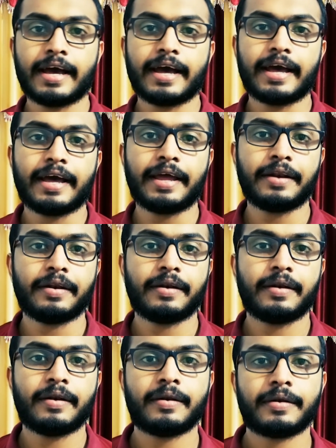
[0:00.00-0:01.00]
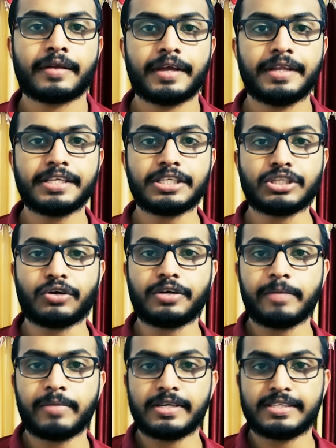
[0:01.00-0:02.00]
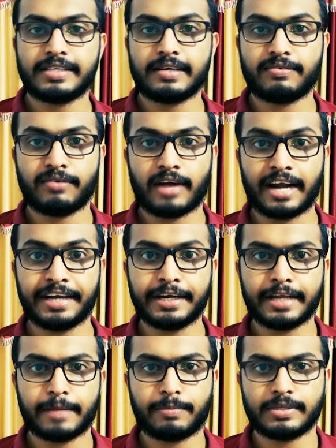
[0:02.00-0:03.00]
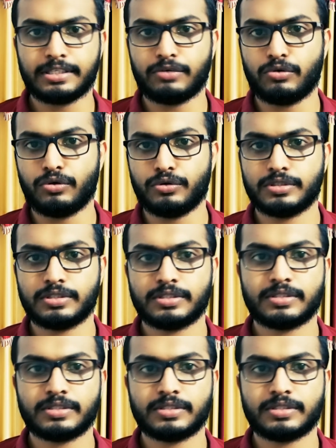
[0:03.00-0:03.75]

and in this short time itself 100k plus downloads.